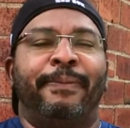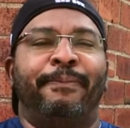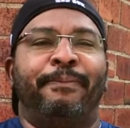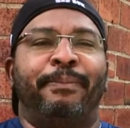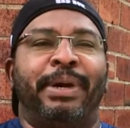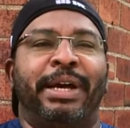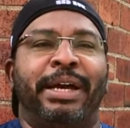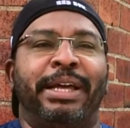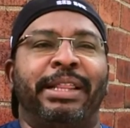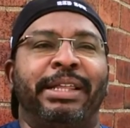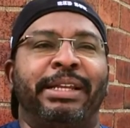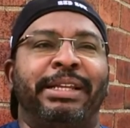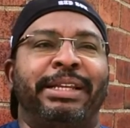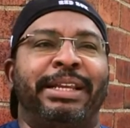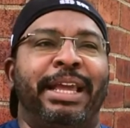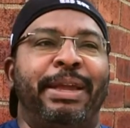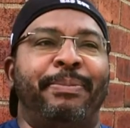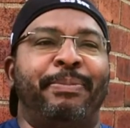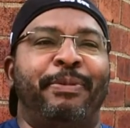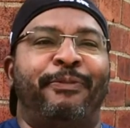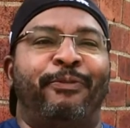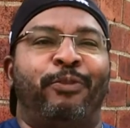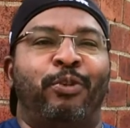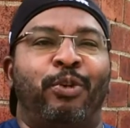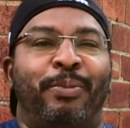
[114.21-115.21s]
By the day
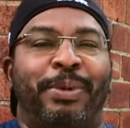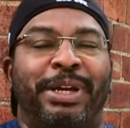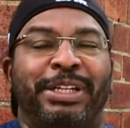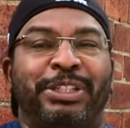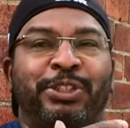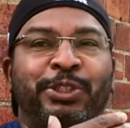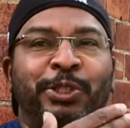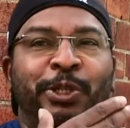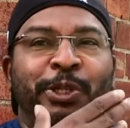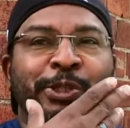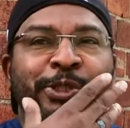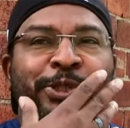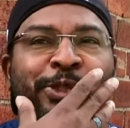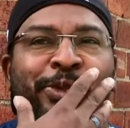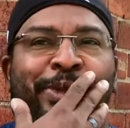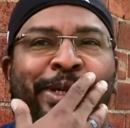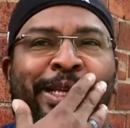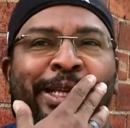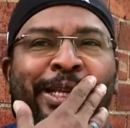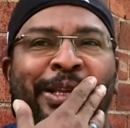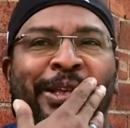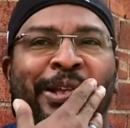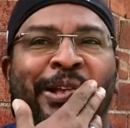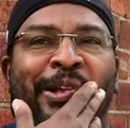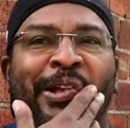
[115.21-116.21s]
before my
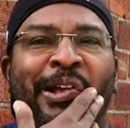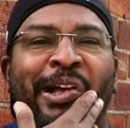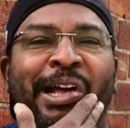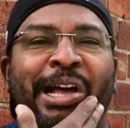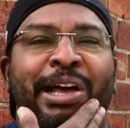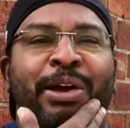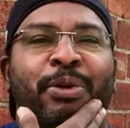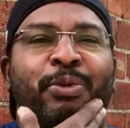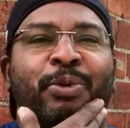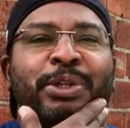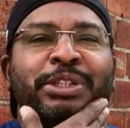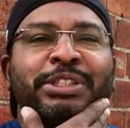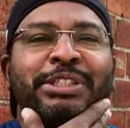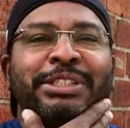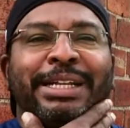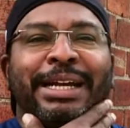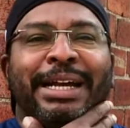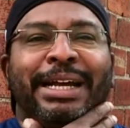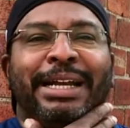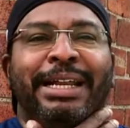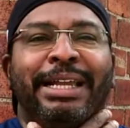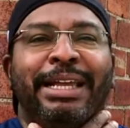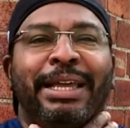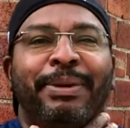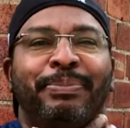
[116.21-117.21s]
surgery, I was
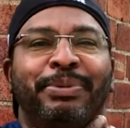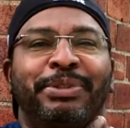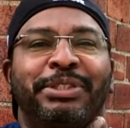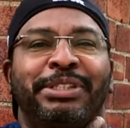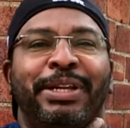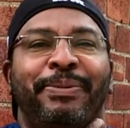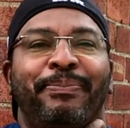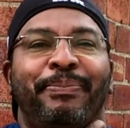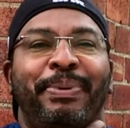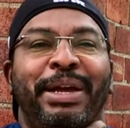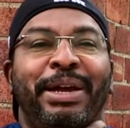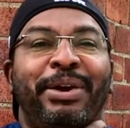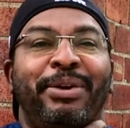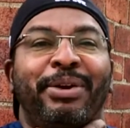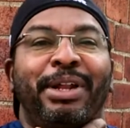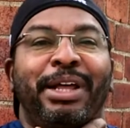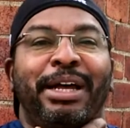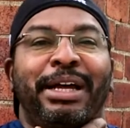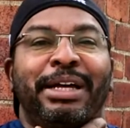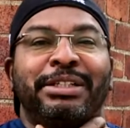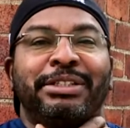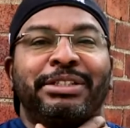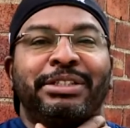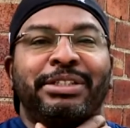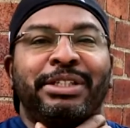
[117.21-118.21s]
98%
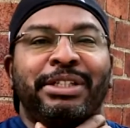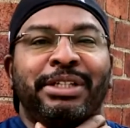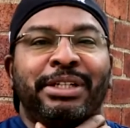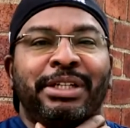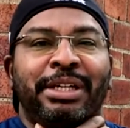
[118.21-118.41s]
paralyzed.